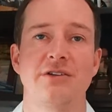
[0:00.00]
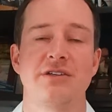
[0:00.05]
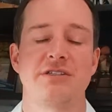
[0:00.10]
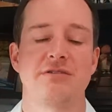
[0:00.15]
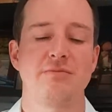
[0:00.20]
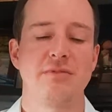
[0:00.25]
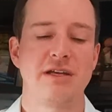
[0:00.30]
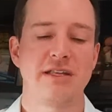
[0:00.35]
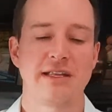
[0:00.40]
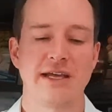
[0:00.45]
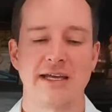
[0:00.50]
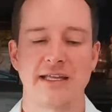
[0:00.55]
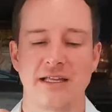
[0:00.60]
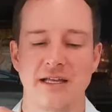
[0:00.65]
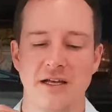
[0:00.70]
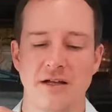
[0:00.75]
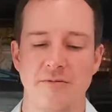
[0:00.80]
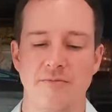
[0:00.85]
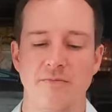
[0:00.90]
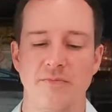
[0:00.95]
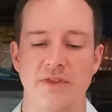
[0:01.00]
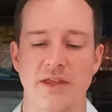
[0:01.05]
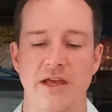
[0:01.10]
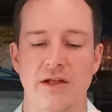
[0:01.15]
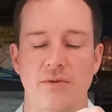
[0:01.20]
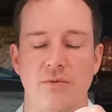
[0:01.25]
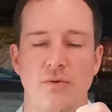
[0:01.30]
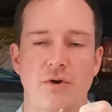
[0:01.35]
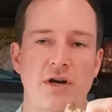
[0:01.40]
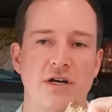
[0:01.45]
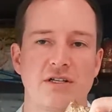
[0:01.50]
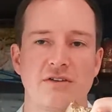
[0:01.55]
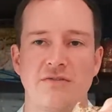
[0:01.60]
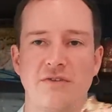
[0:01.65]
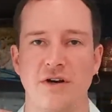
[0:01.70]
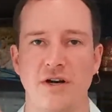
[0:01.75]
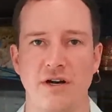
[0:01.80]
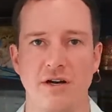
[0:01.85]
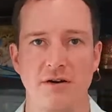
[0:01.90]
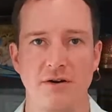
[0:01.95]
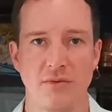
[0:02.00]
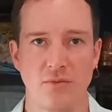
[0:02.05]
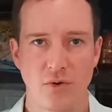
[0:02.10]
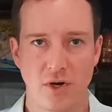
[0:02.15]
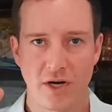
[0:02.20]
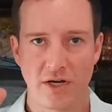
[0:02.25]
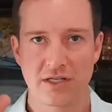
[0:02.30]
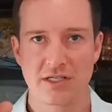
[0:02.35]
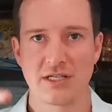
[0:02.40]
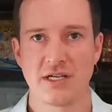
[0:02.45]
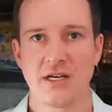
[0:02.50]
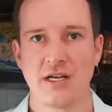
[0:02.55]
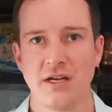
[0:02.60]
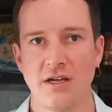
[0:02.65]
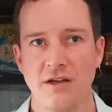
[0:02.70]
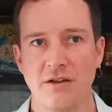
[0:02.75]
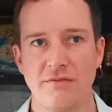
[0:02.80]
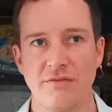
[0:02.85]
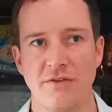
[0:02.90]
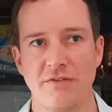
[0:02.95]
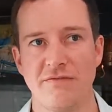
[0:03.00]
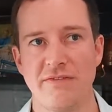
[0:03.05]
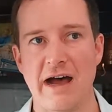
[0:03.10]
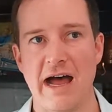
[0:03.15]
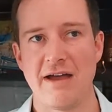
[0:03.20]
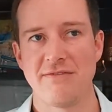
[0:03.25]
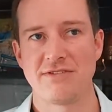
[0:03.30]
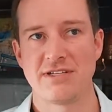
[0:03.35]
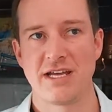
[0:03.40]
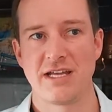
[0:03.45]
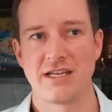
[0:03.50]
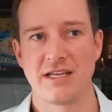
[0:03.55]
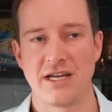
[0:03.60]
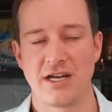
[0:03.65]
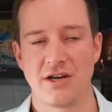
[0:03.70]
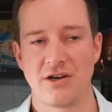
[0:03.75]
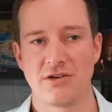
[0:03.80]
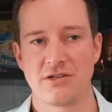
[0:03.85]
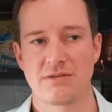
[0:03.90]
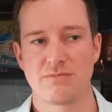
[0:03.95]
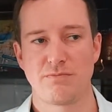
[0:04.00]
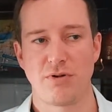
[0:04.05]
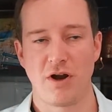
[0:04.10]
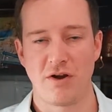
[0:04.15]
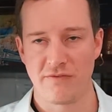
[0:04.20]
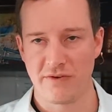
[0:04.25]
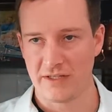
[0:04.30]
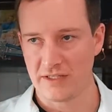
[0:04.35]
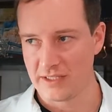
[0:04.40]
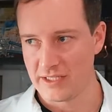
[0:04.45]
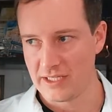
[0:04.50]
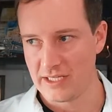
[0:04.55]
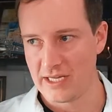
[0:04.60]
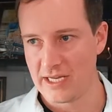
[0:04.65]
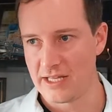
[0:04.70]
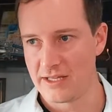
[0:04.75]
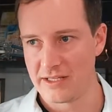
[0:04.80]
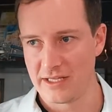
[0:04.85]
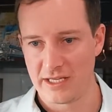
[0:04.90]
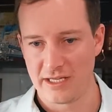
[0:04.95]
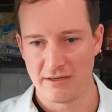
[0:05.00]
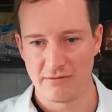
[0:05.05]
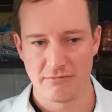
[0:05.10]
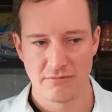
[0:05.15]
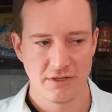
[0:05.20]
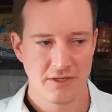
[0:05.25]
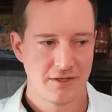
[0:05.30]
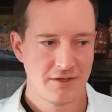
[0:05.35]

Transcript: Does it mean like it worked for worked for five, ten years perfectly, and then